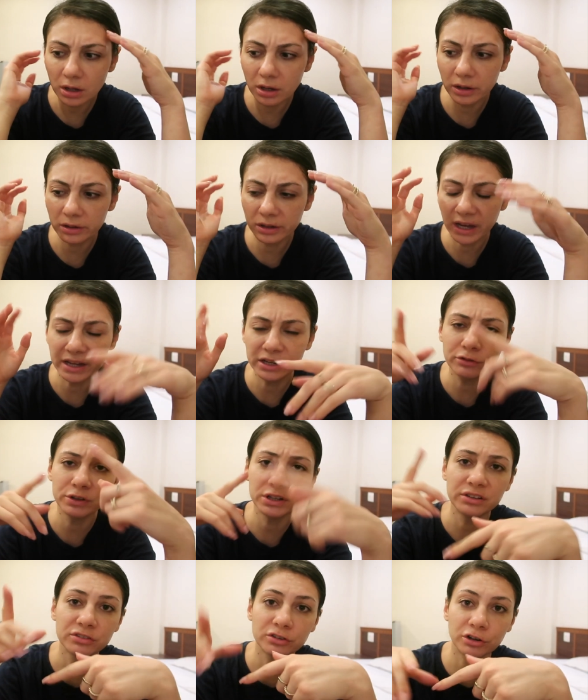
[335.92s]
Uh, kind of
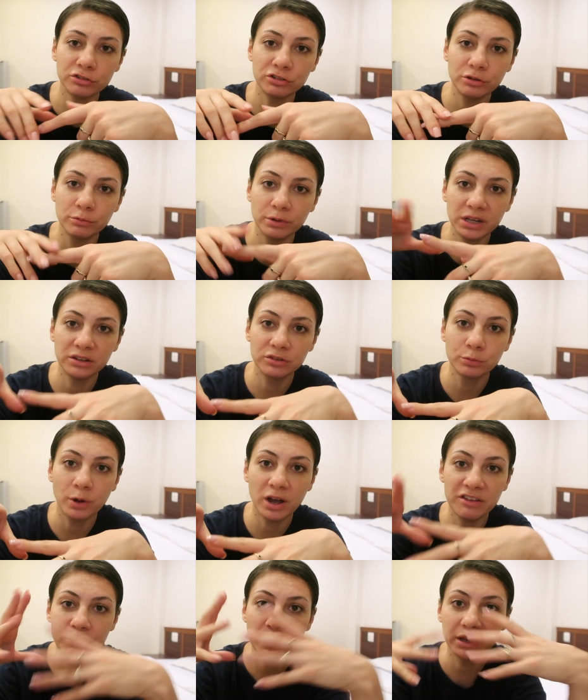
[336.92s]
a discussion with his
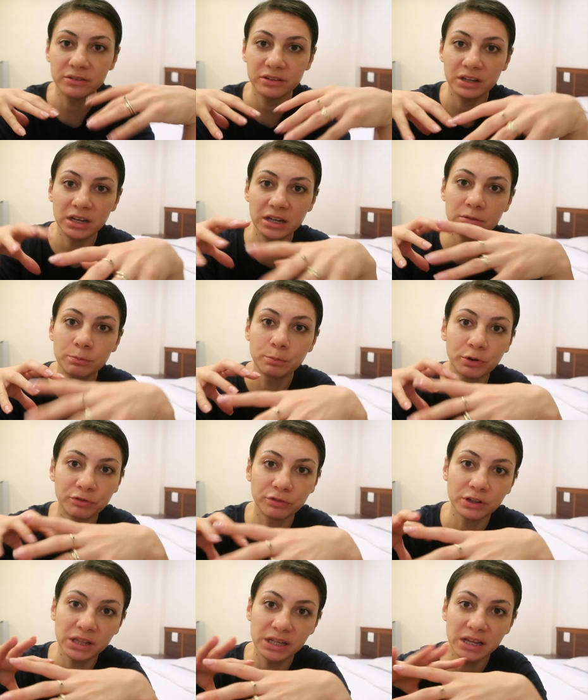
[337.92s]
wife because I didn't
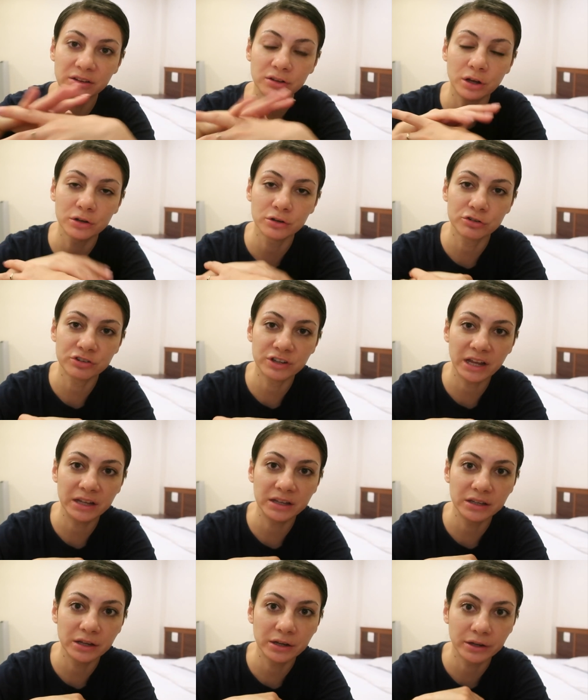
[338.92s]
perfectly
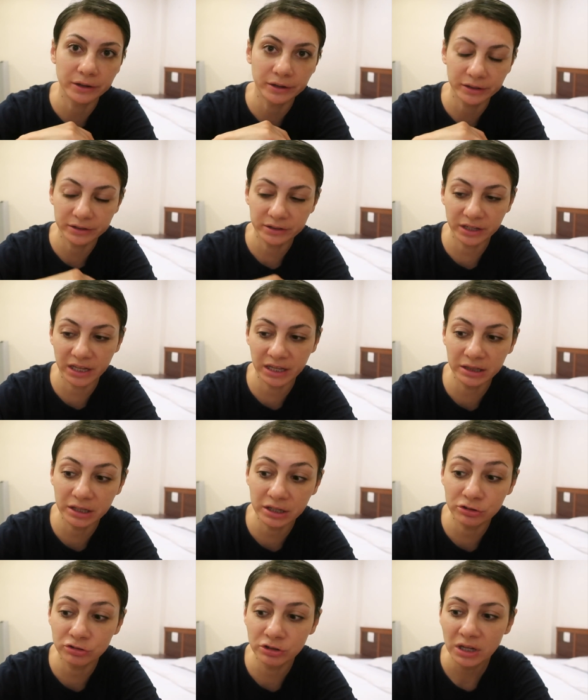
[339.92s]
understand uh, the
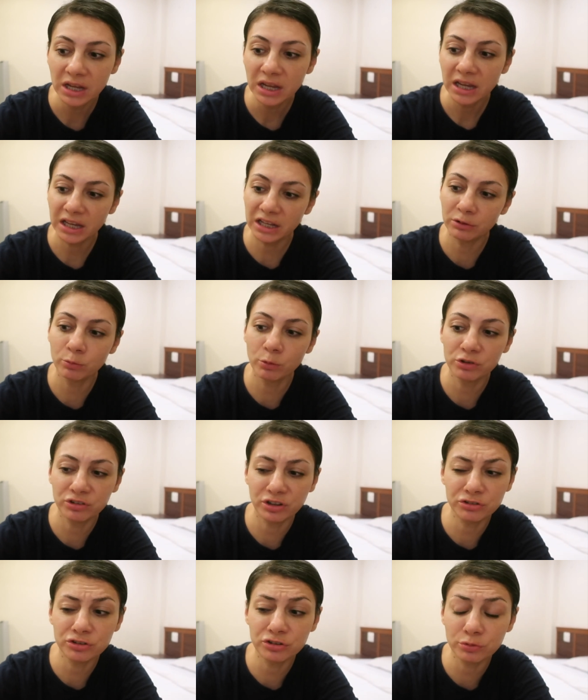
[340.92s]
English, and it was
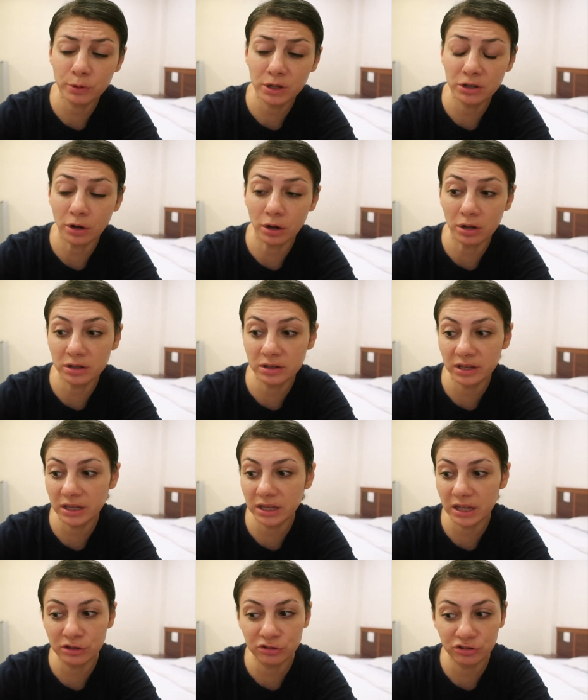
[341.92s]
such a sweet
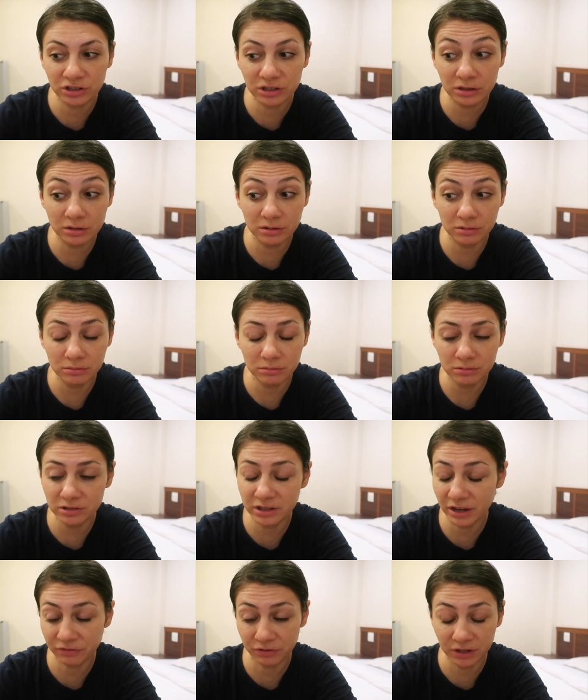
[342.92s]
auntie and she
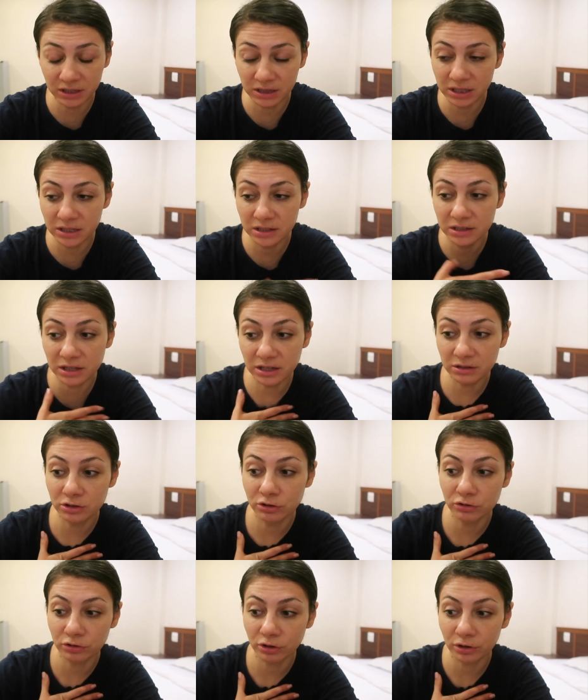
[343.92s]
definitely didn't
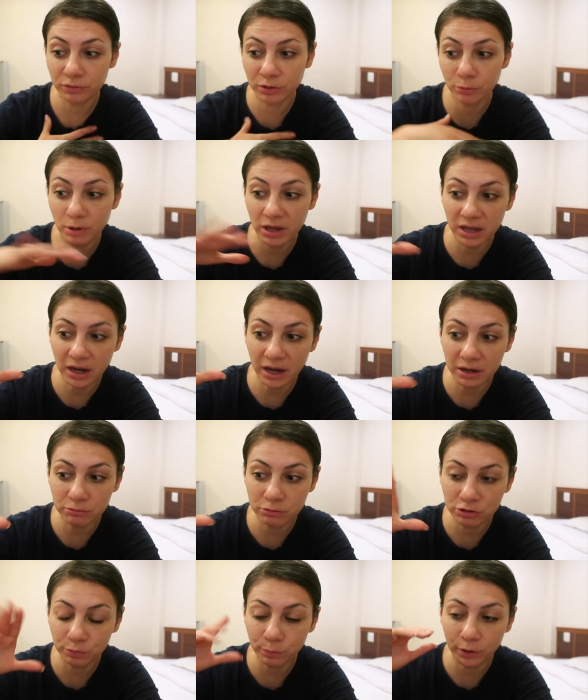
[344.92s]
deserve the way I
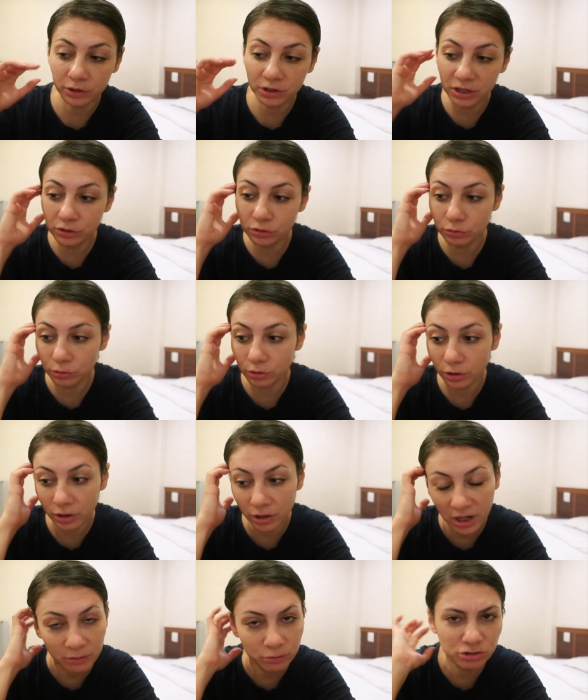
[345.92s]
responded to
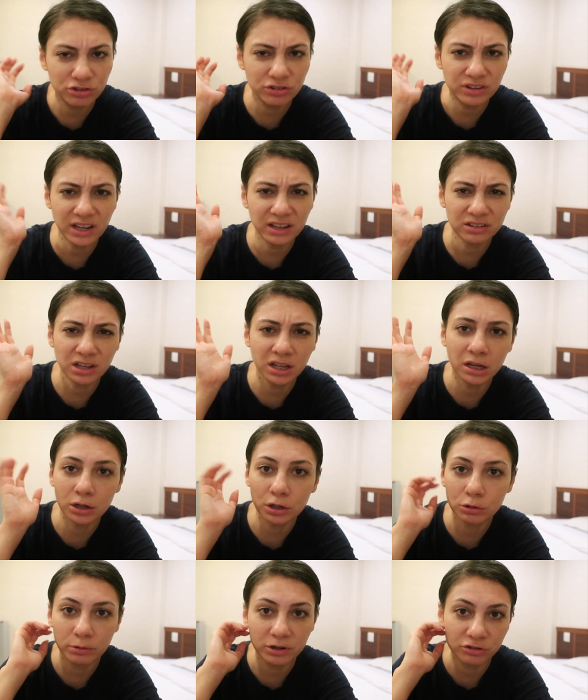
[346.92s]
her. I was just asking
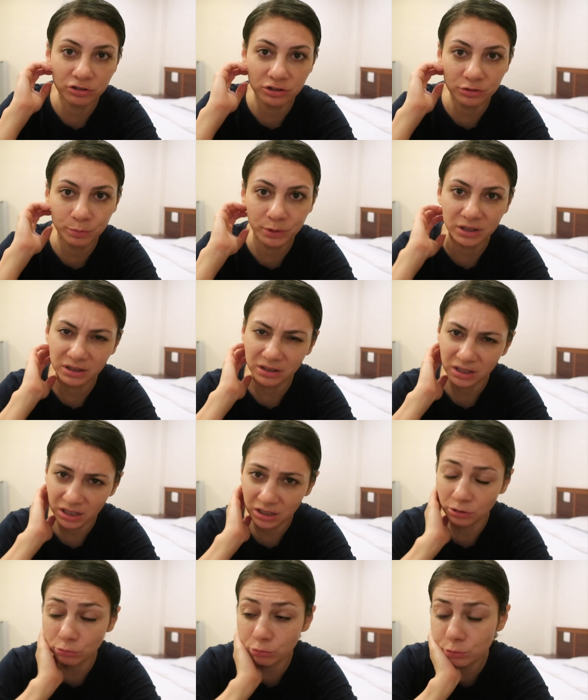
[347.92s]
her questions but
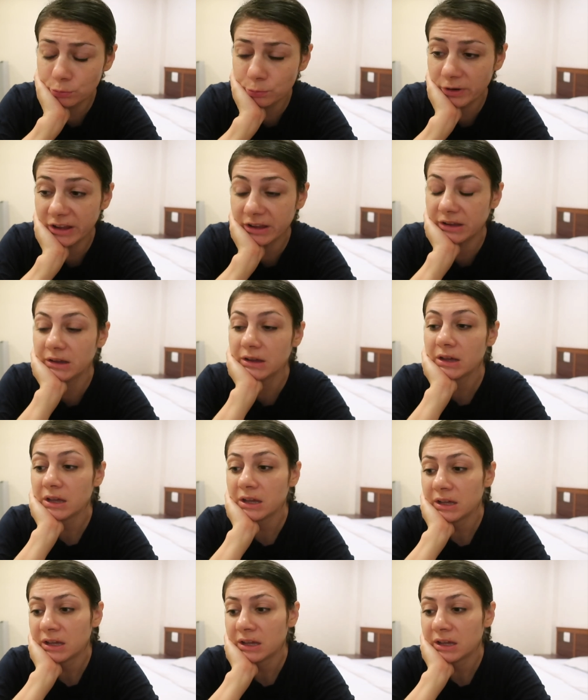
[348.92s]
in a rude way,